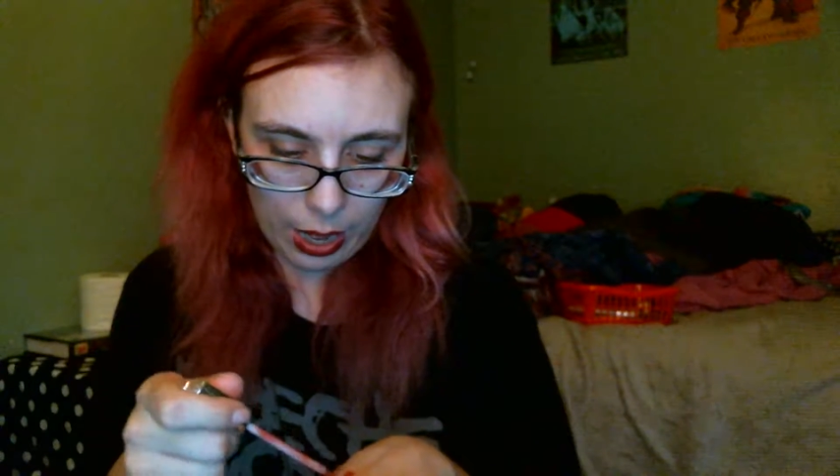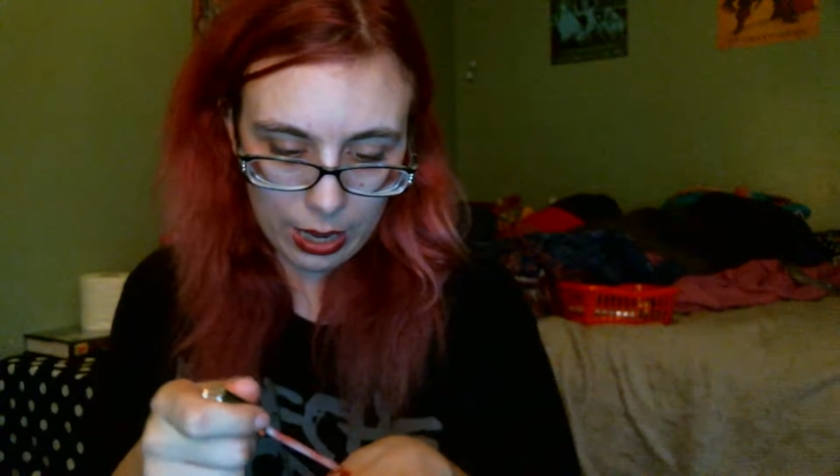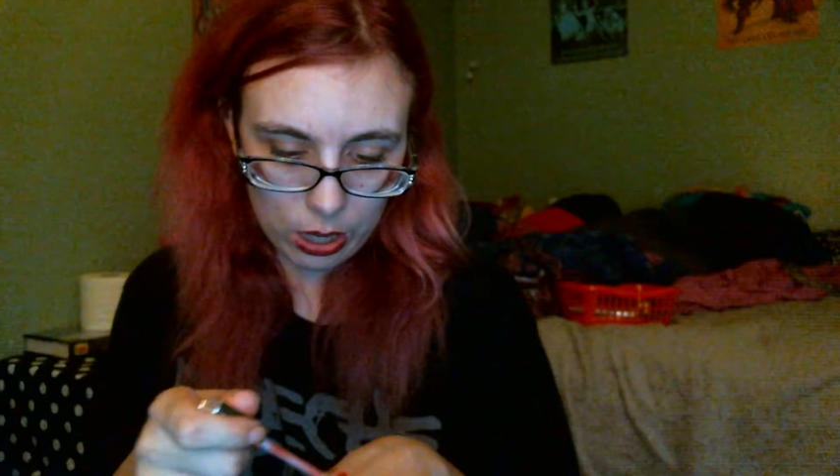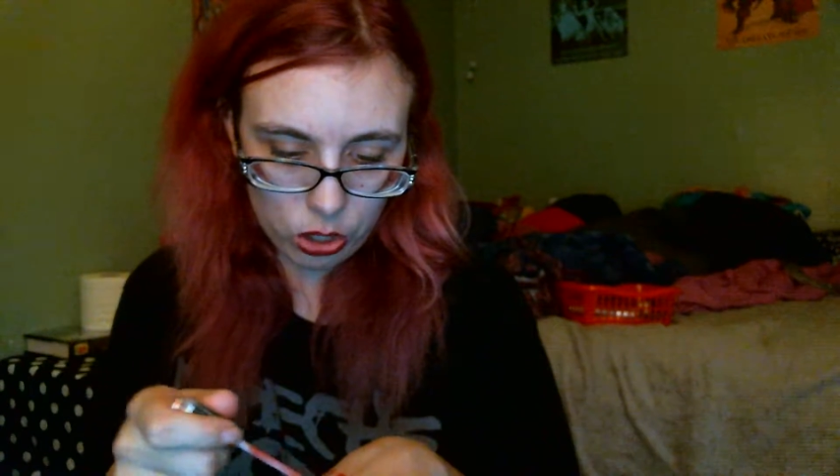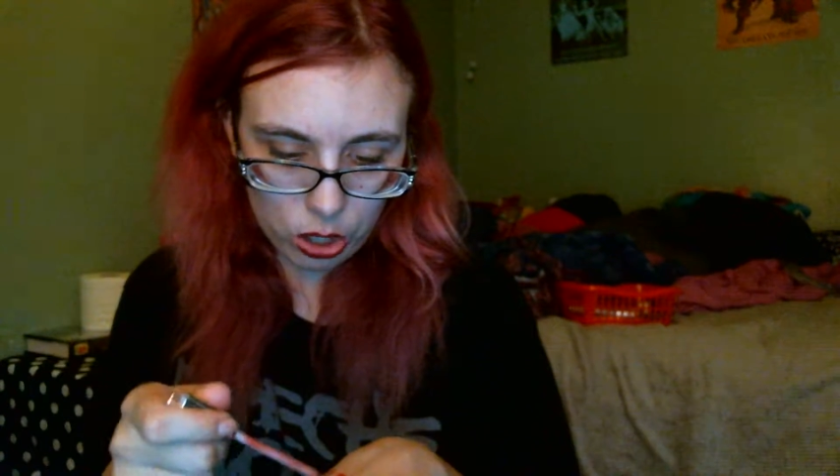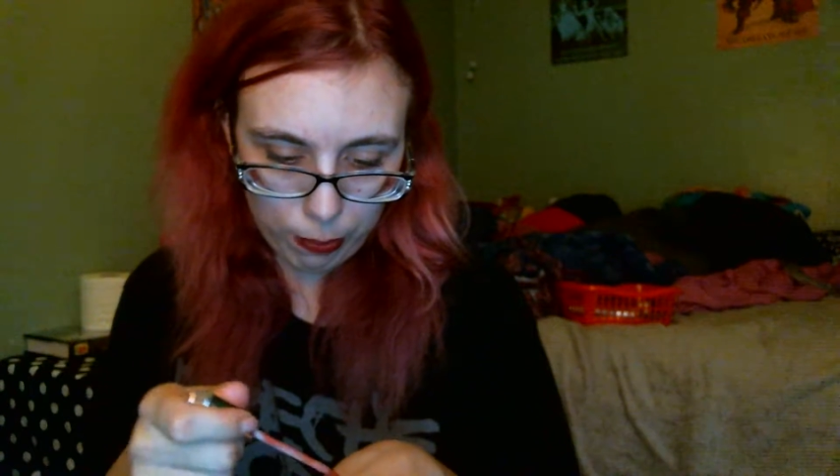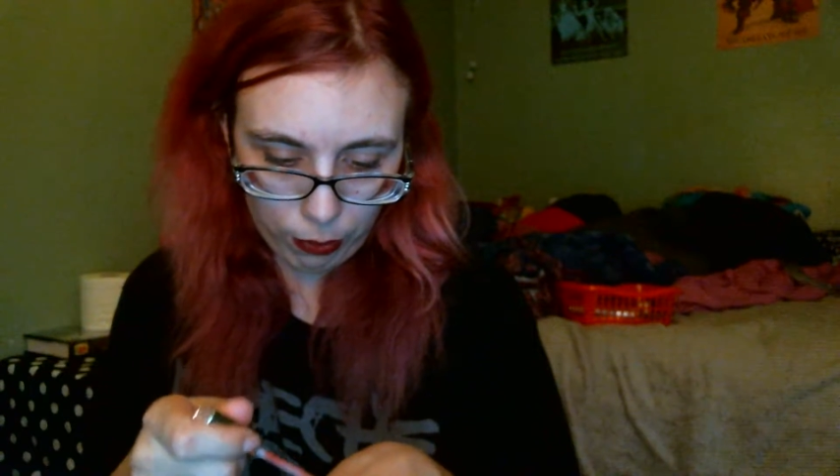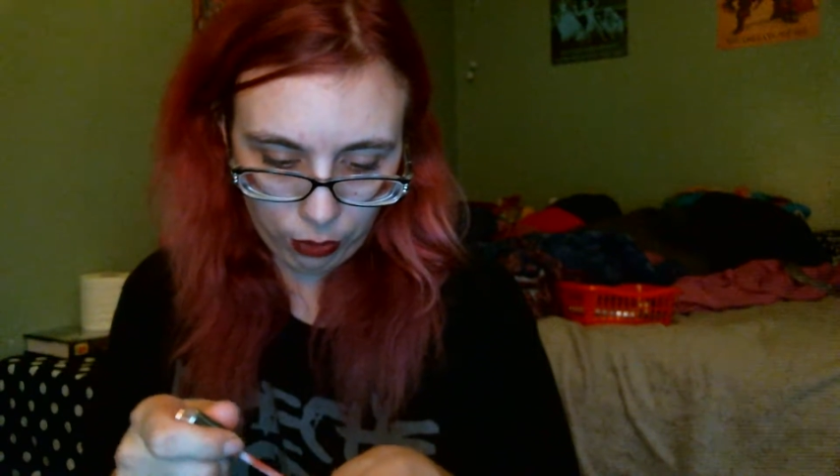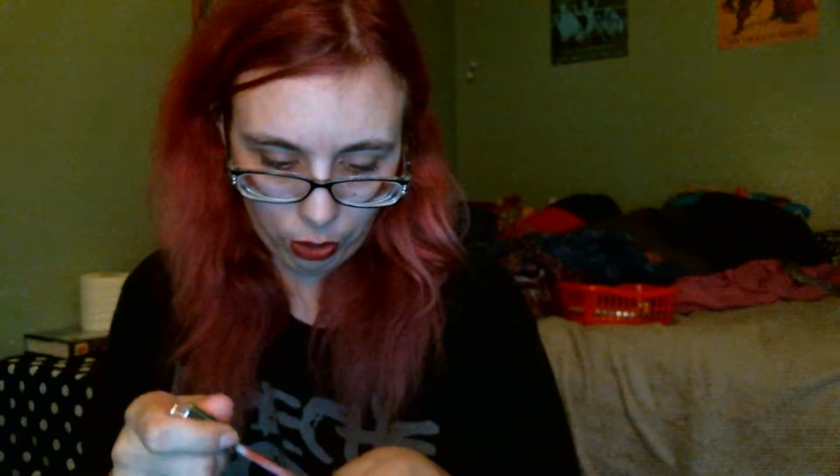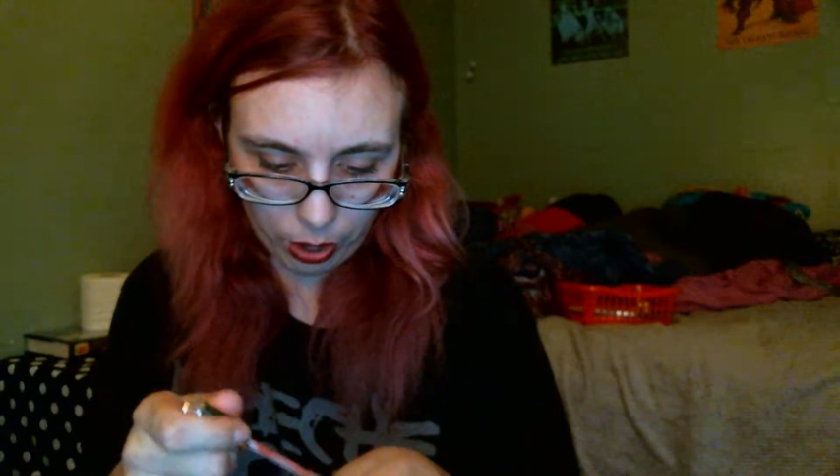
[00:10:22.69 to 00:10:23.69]
I actually
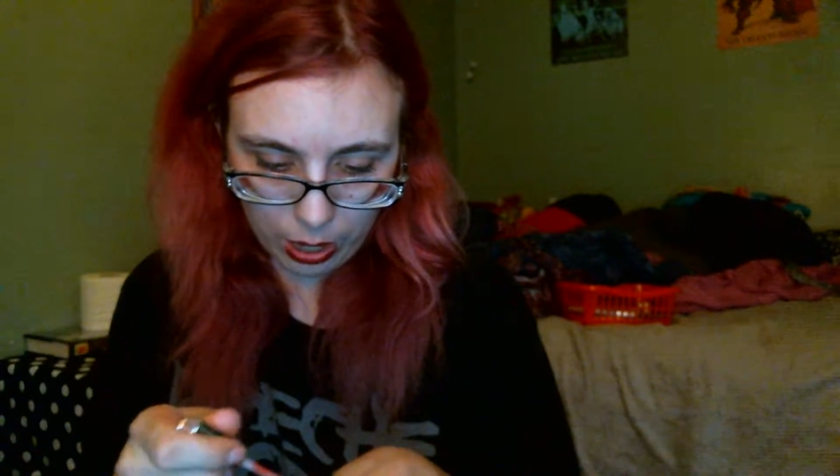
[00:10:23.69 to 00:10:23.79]
prefer